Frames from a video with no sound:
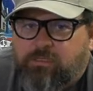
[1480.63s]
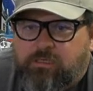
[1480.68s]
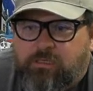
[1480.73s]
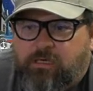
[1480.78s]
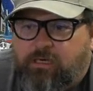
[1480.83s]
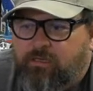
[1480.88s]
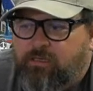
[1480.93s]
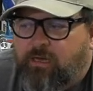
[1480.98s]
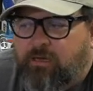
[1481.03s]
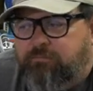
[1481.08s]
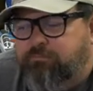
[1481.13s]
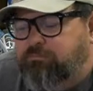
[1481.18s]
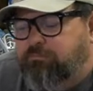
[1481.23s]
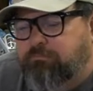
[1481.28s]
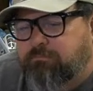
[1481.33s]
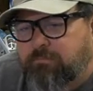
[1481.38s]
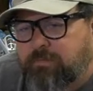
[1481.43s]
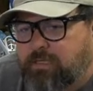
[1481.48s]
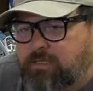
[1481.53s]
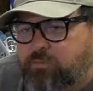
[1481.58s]

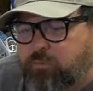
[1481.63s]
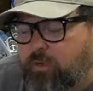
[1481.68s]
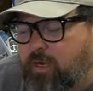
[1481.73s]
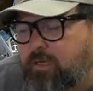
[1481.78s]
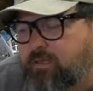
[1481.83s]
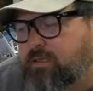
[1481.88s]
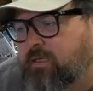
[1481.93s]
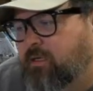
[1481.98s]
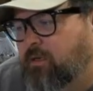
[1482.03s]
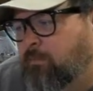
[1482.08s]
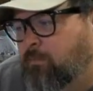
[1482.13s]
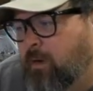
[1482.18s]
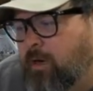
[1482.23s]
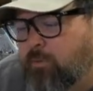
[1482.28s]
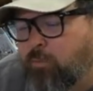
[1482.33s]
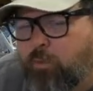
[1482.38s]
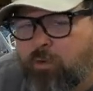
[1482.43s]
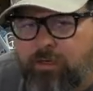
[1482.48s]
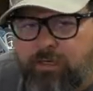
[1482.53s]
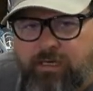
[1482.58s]
That's what I did on my
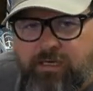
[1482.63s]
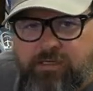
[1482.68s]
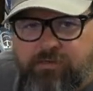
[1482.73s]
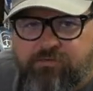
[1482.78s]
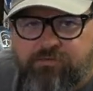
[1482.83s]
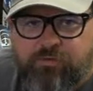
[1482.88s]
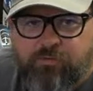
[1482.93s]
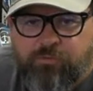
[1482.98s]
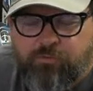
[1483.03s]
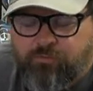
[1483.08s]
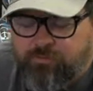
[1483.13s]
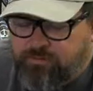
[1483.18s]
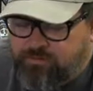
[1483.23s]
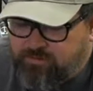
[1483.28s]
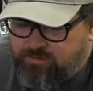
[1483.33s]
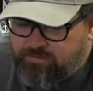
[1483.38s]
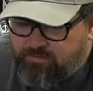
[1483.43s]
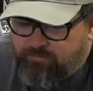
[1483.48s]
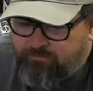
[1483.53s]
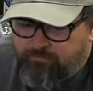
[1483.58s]
182.
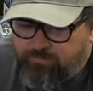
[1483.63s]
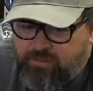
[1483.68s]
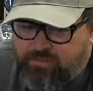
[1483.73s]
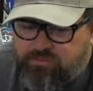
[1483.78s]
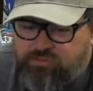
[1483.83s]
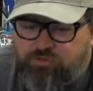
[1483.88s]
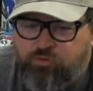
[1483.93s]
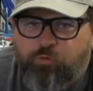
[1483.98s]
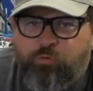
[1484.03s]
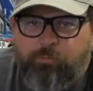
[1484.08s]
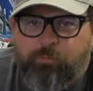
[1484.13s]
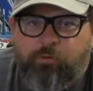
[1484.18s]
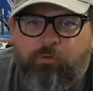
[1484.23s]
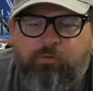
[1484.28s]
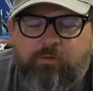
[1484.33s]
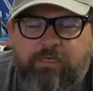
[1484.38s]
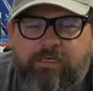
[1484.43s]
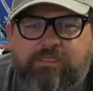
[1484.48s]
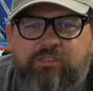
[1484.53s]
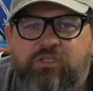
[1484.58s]
It's
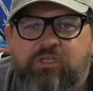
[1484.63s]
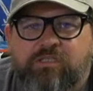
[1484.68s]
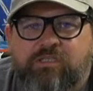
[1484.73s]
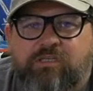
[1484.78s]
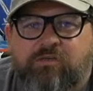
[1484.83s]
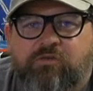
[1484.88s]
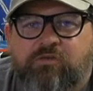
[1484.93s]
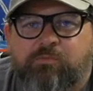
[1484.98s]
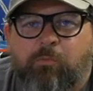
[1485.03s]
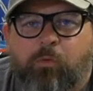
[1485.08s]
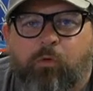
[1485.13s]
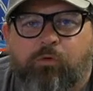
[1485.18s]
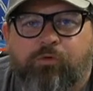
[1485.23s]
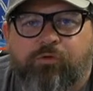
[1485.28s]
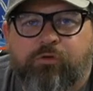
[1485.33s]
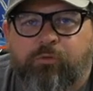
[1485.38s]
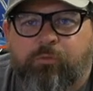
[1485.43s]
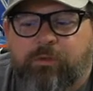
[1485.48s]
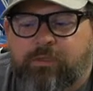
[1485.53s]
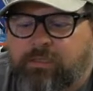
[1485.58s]
doable. It's just there's more
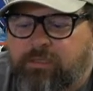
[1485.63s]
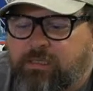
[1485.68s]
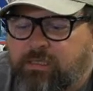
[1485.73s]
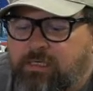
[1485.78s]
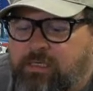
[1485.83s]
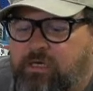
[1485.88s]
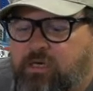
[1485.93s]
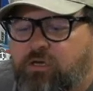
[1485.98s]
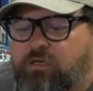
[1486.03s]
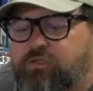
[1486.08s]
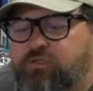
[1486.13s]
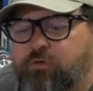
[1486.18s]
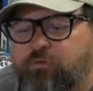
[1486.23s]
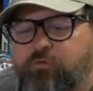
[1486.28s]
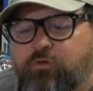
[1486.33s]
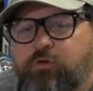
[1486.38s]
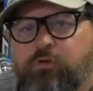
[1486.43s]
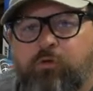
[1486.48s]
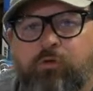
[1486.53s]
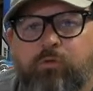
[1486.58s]
doing. So
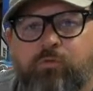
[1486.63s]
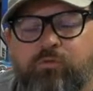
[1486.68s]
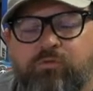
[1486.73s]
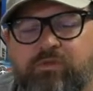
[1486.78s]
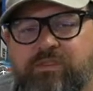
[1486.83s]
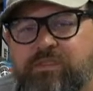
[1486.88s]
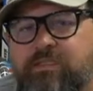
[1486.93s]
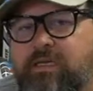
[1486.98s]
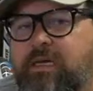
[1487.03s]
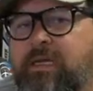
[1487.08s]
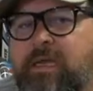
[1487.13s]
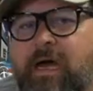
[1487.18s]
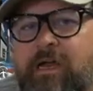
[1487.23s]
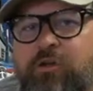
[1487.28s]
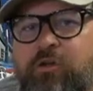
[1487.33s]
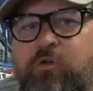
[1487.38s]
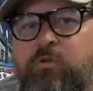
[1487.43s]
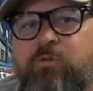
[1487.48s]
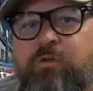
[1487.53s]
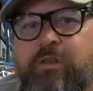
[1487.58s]
Noons, and I
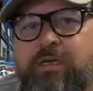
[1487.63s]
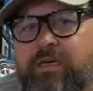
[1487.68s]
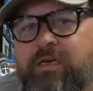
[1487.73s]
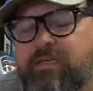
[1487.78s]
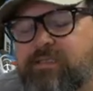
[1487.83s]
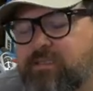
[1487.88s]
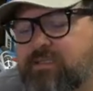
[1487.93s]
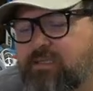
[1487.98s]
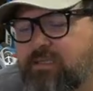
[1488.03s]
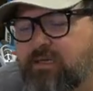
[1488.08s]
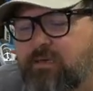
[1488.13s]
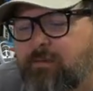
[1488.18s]
knew this,